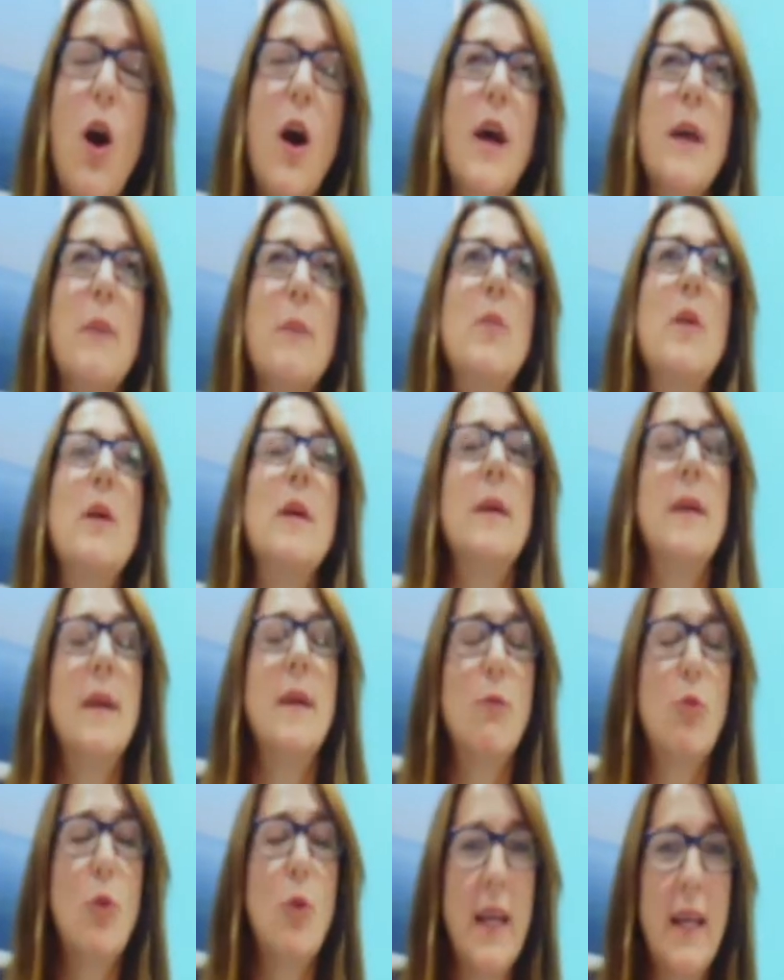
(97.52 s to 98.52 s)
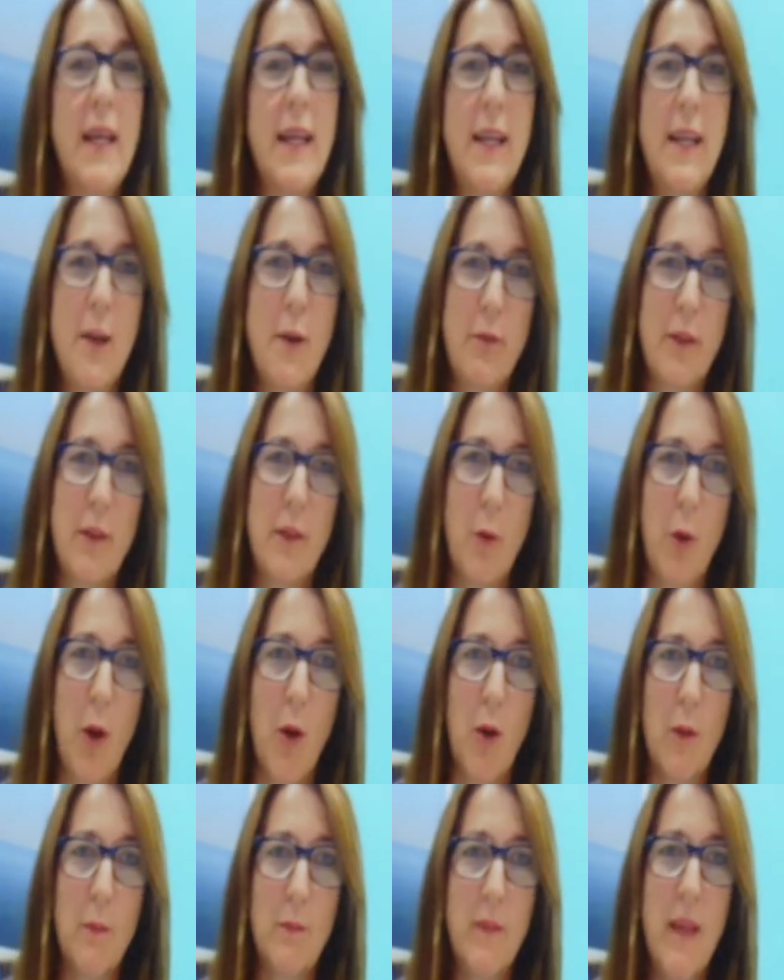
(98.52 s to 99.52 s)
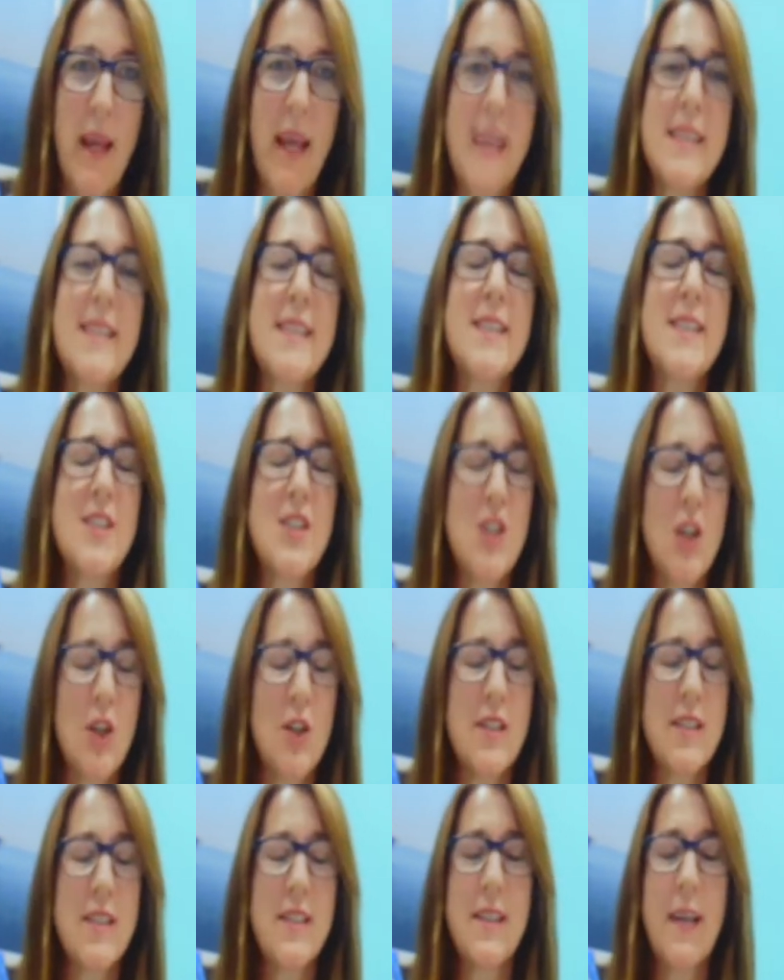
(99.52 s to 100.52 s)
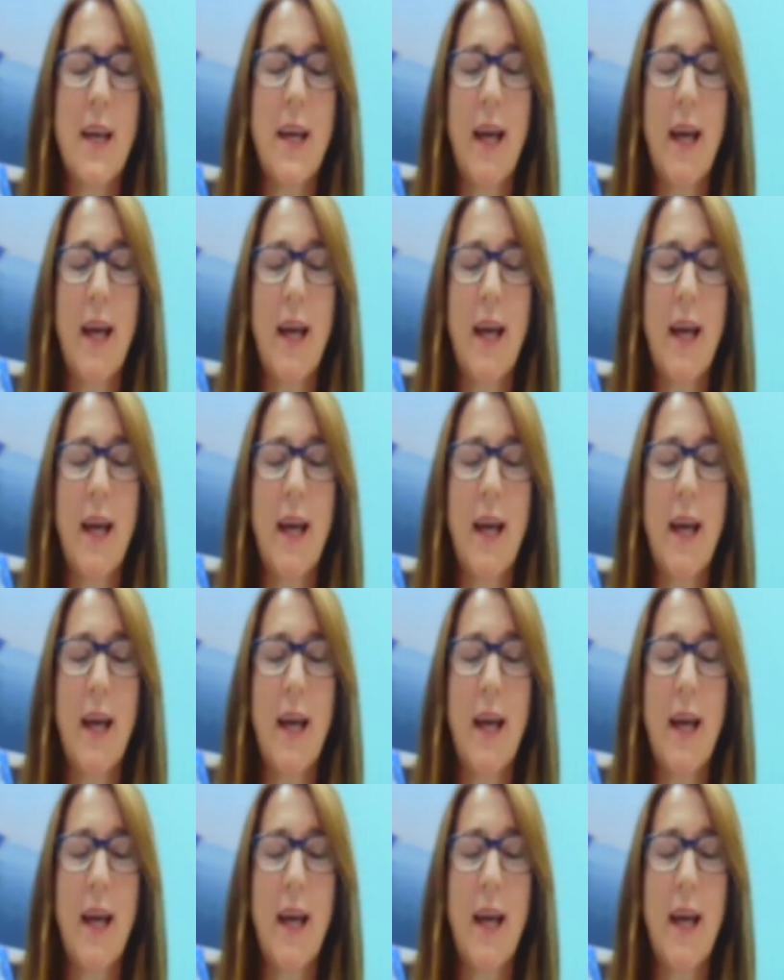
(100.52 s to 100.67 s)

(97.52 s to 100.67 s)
I'm really loving the role. It's just,